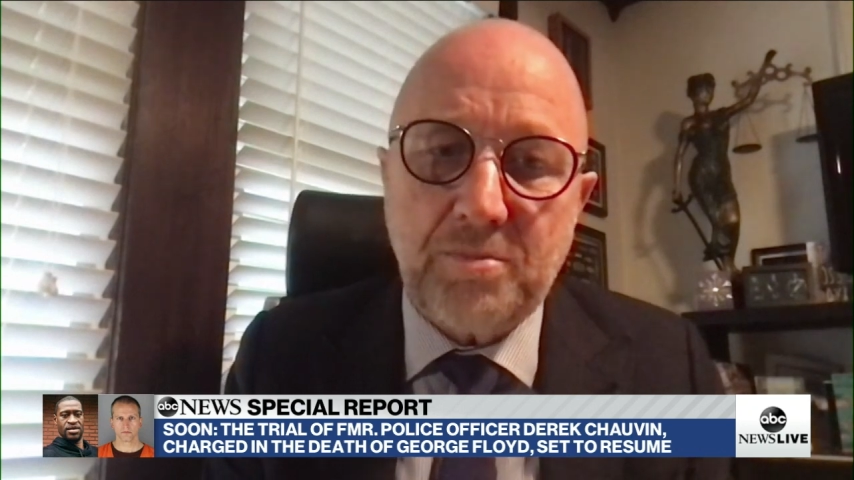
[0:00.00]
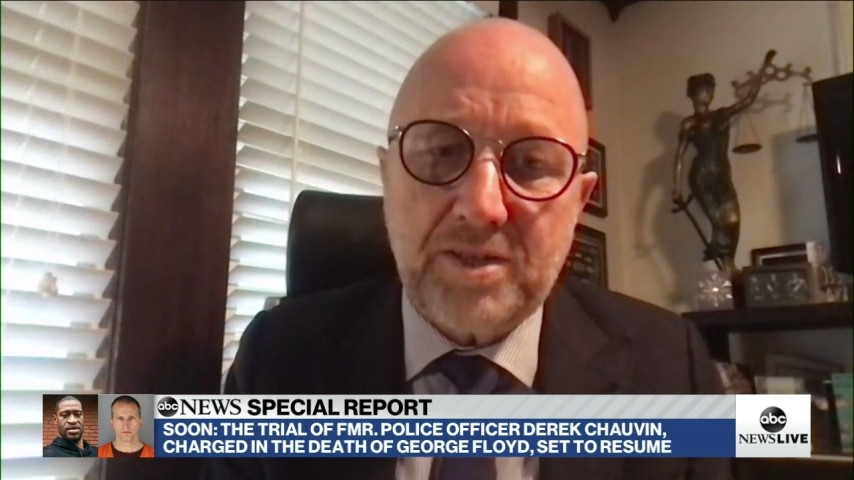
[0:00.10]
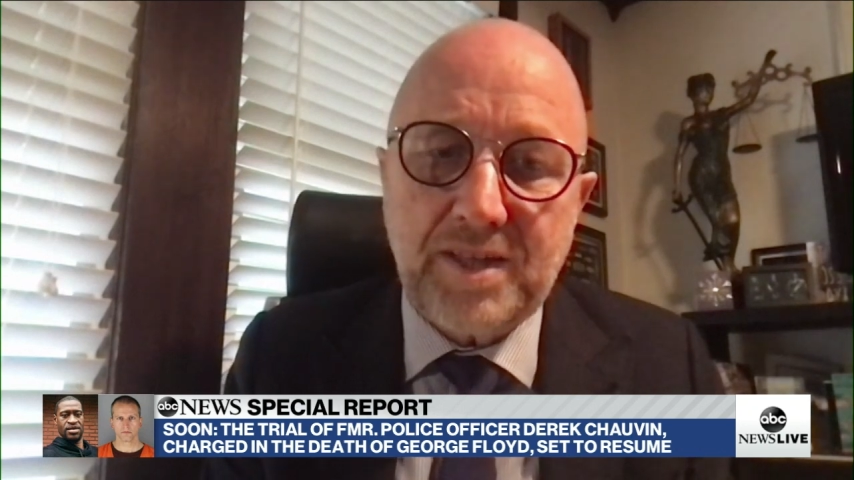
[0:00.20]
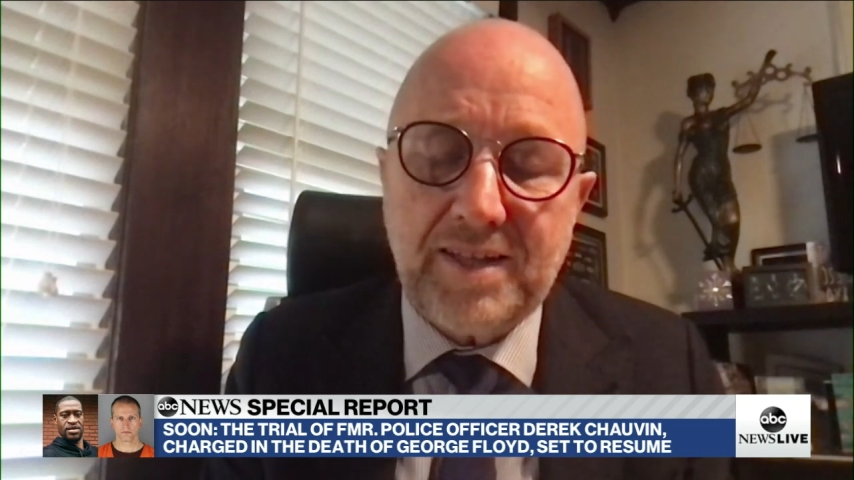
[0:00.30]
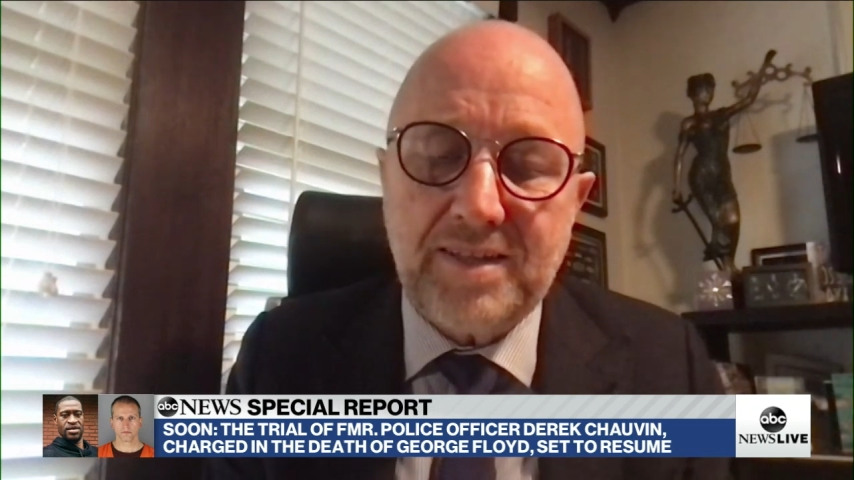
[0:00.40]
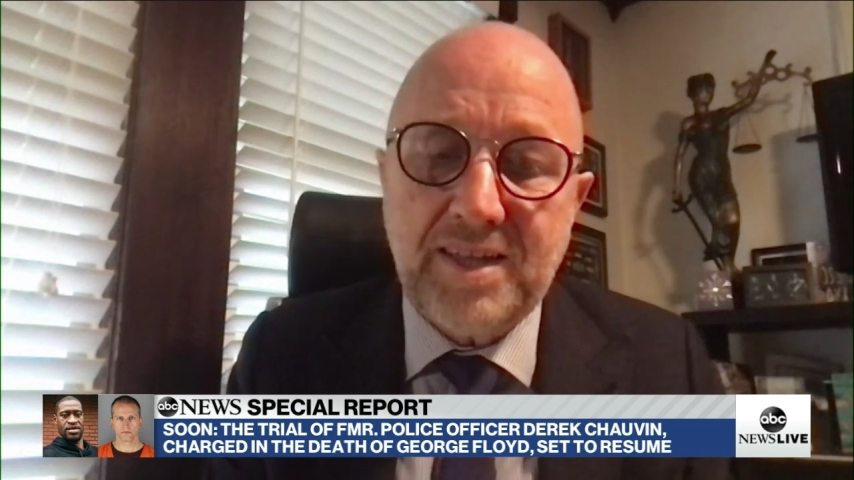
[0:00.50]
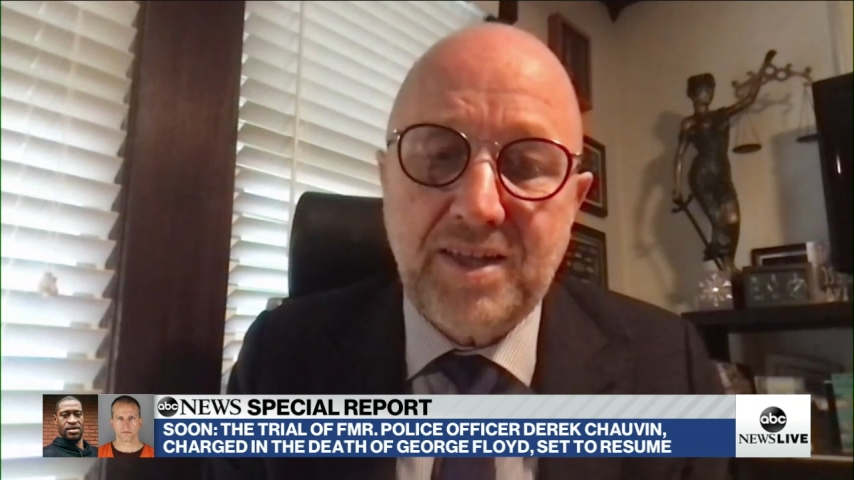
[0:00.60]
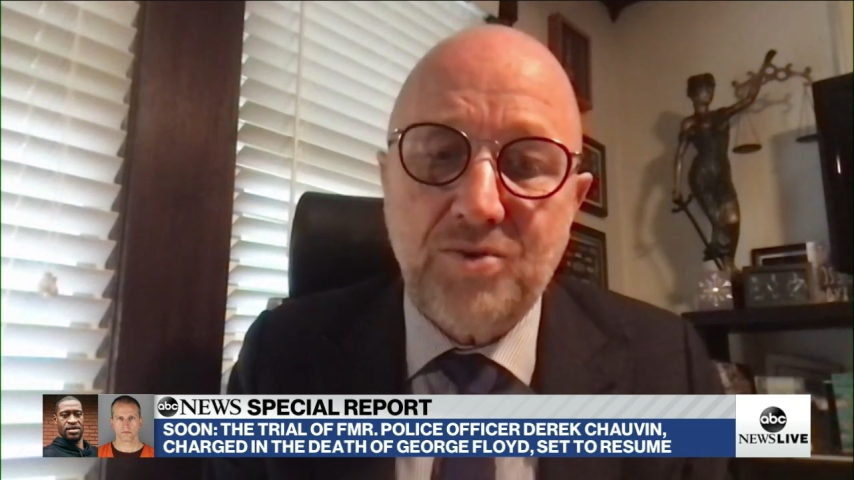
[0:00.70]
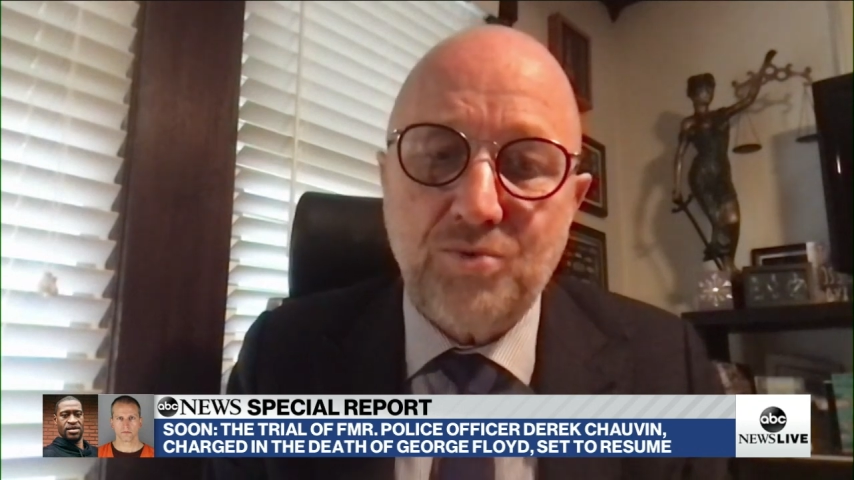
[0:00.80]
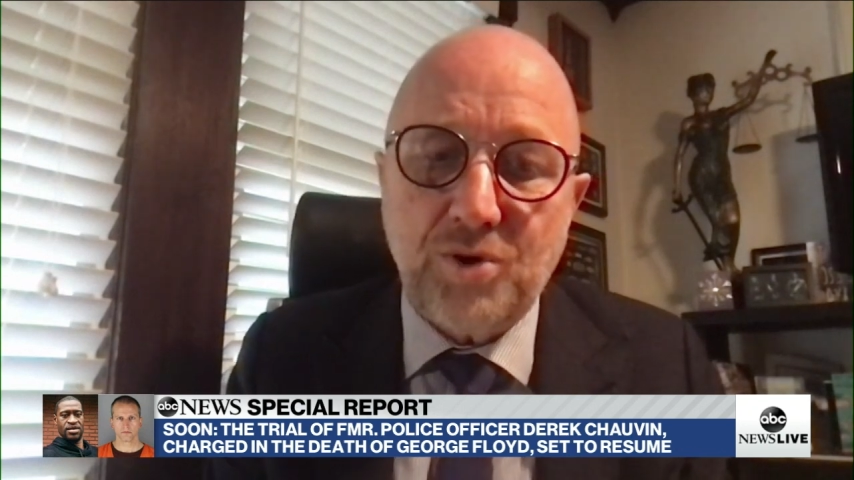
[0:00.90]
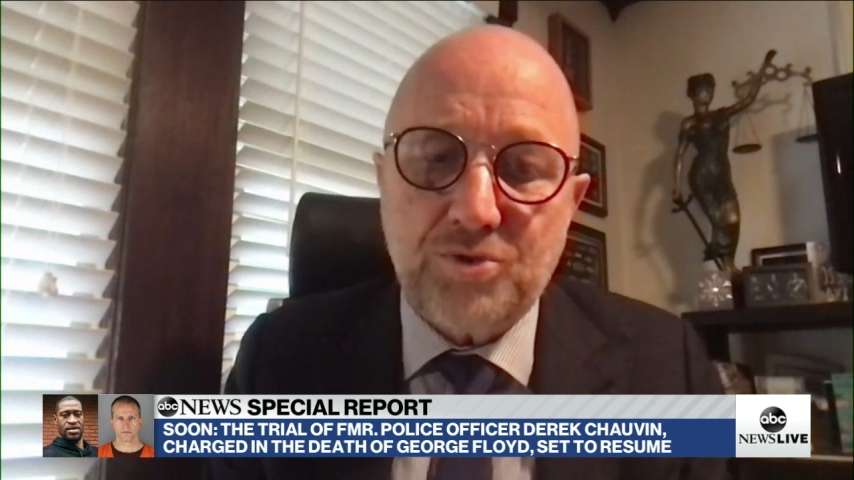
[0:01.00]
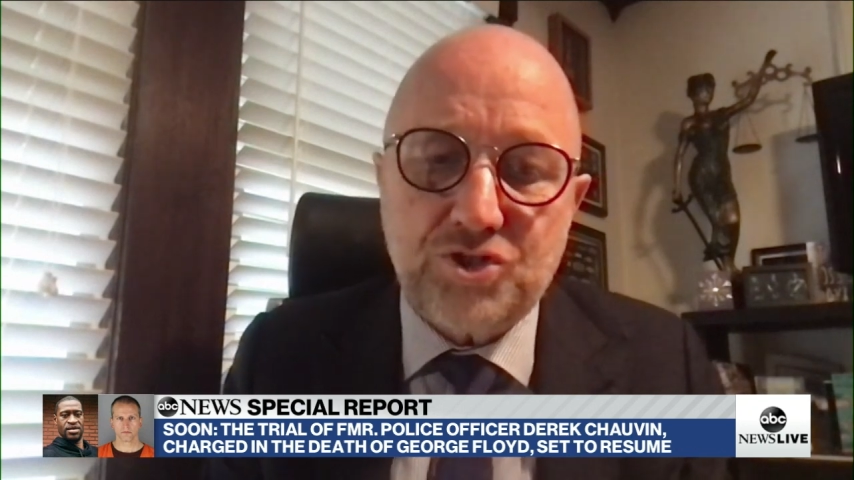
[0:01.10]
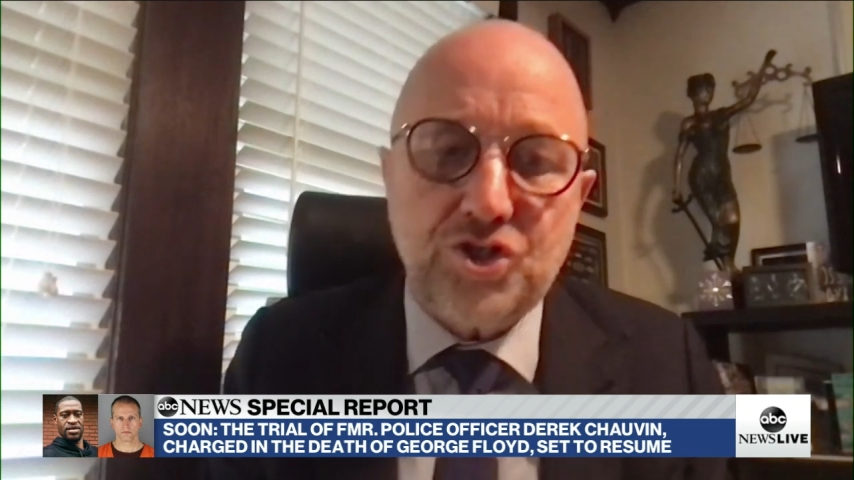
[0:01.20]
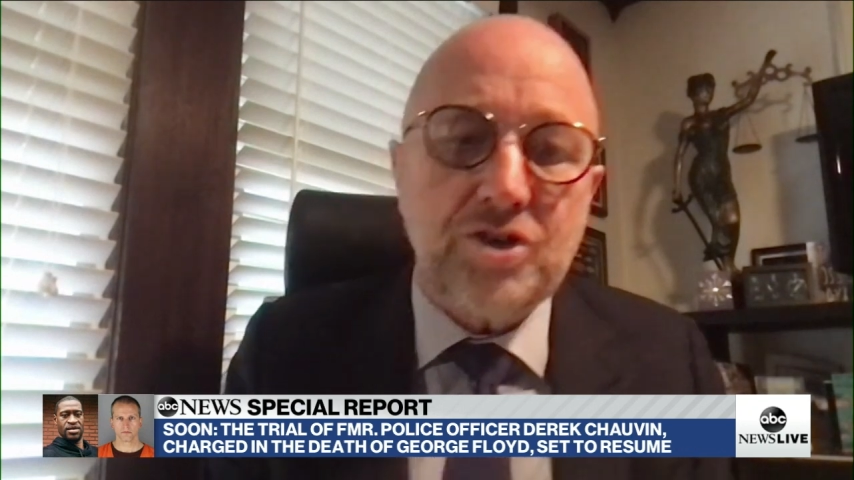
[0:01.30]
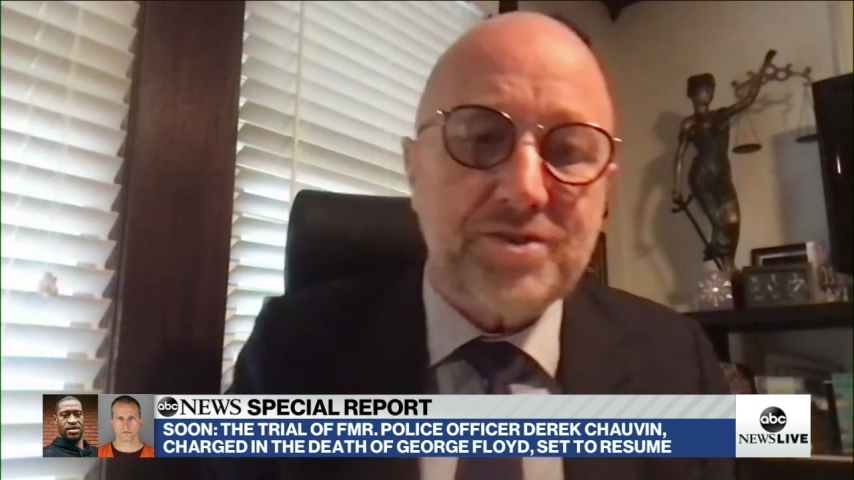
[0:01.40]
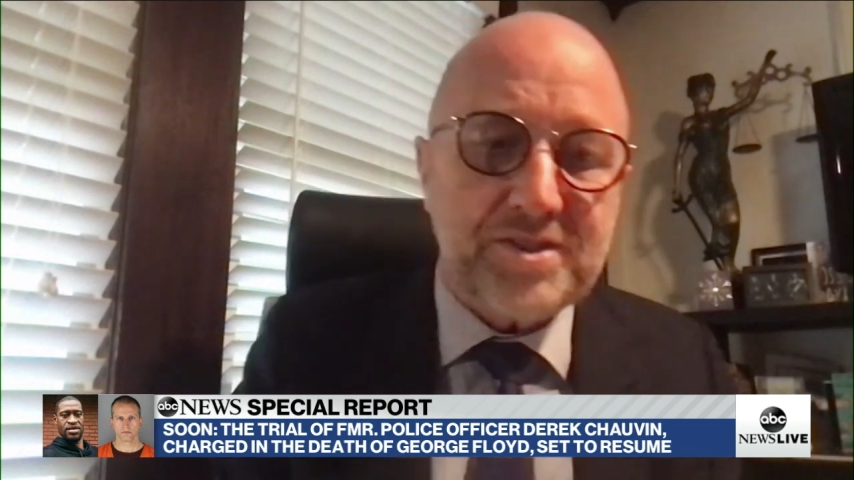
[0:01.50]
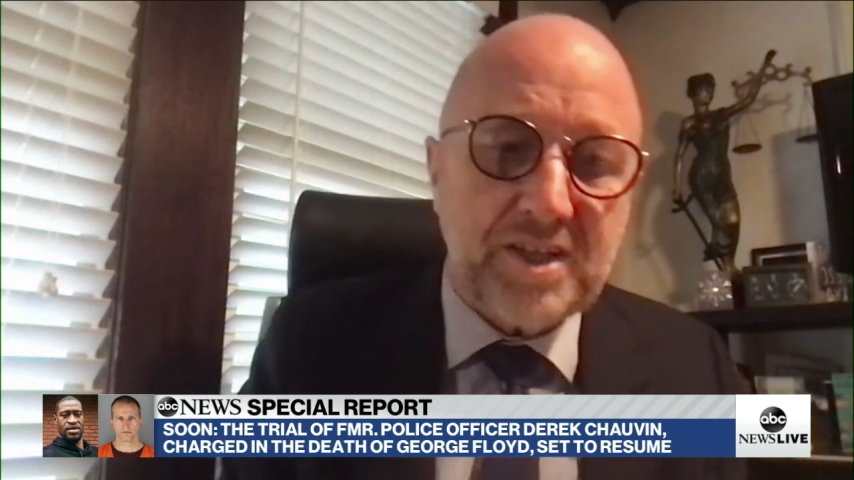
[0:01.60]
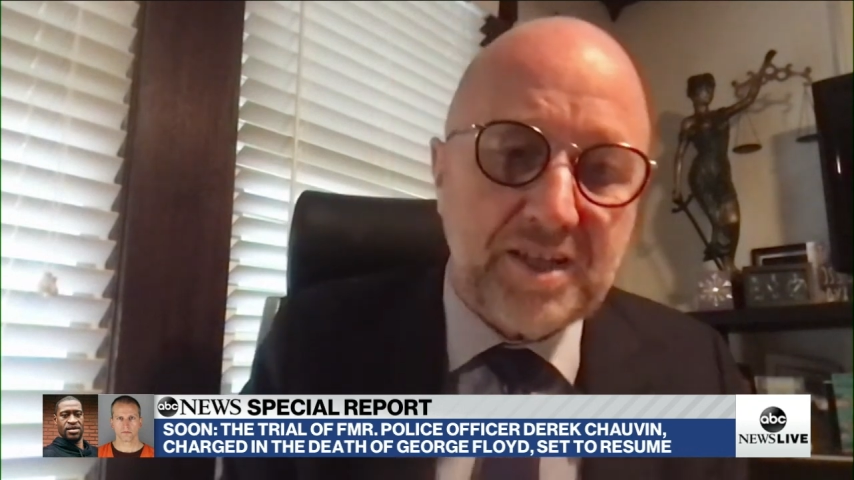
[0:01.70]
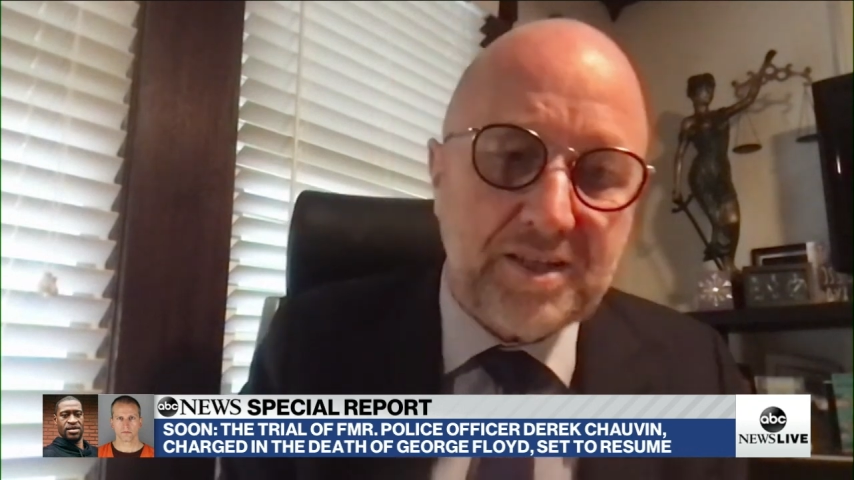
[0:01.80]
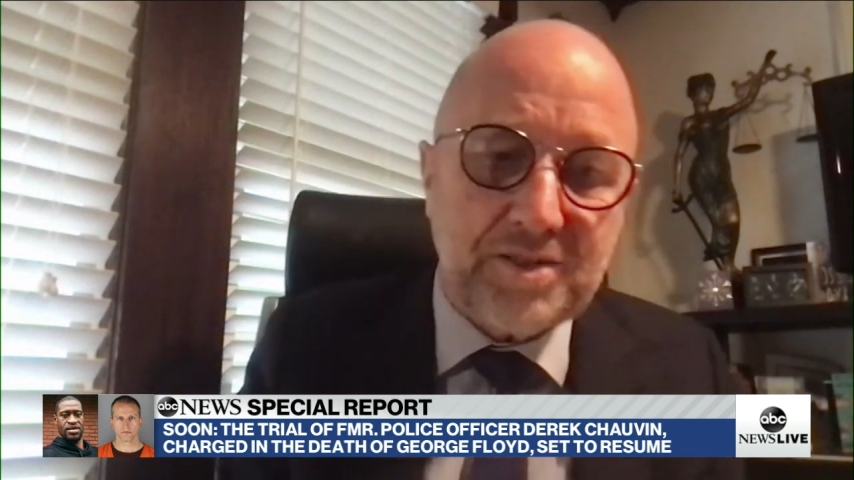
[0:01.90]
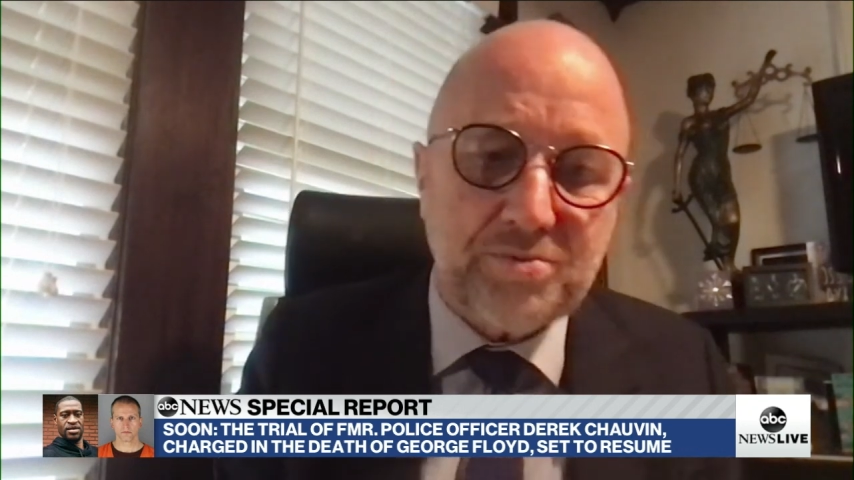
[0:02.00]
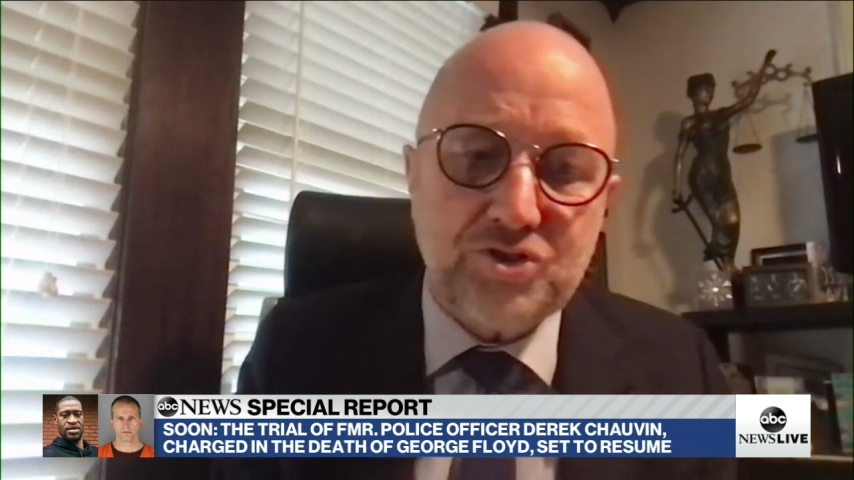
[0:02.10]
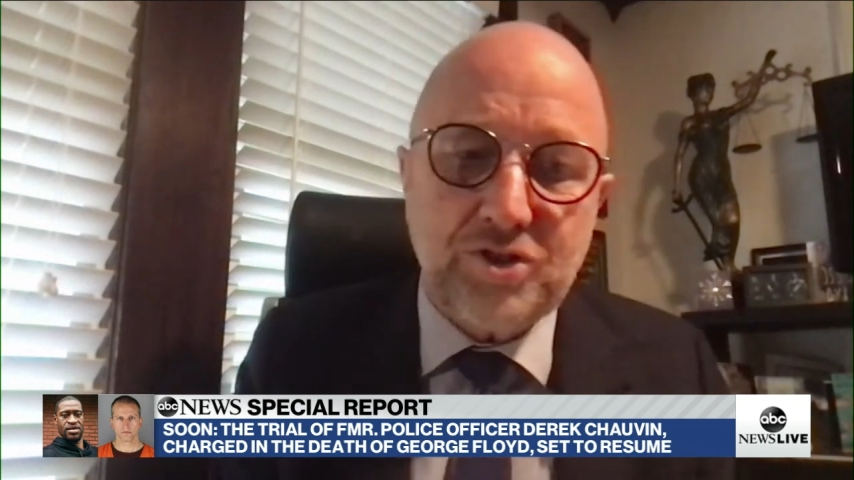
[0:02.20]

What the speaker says: I mean, that what we should have seen is